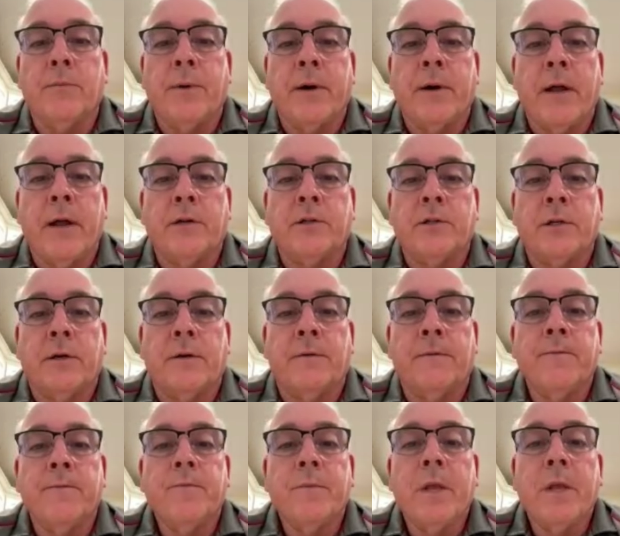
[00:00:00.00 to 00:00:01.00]
production
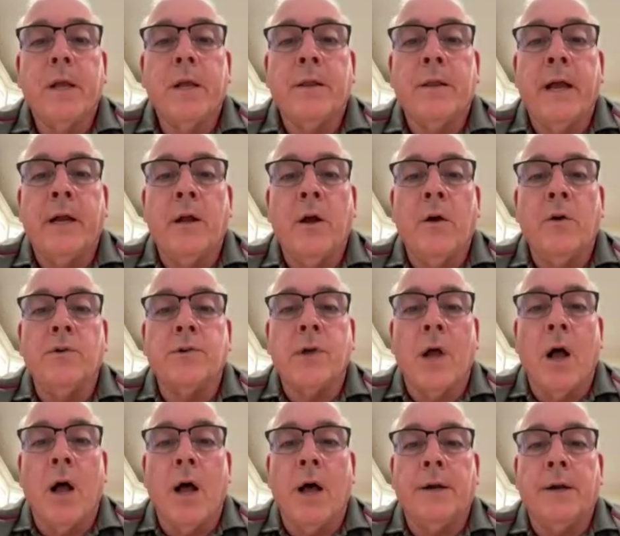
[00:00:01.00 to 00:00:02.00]
that goes
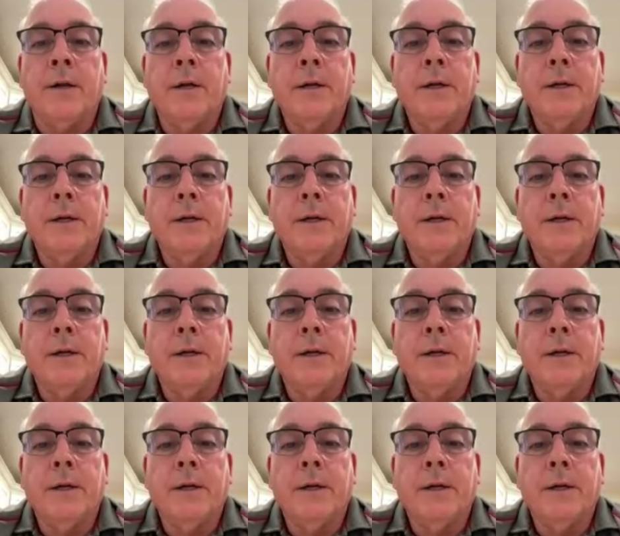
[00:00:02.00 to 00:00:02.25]
on